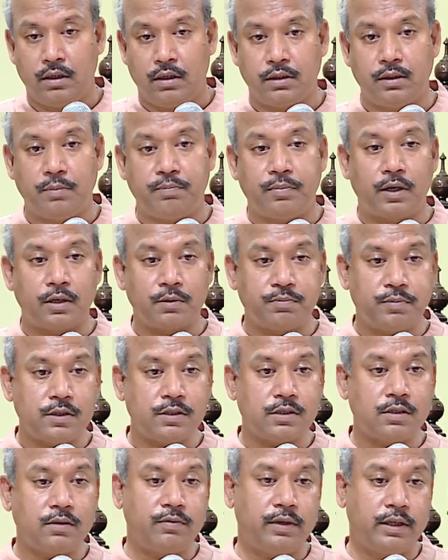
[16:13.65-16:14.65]
the
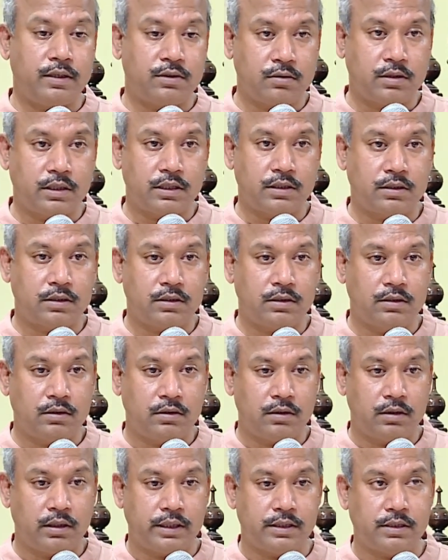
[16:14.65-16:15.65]
purpose of
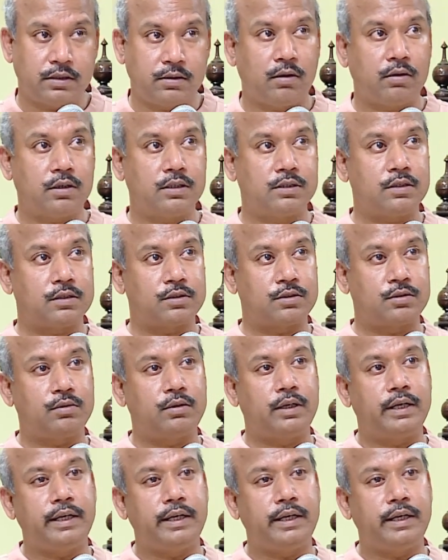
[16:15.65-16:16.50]
education is not just to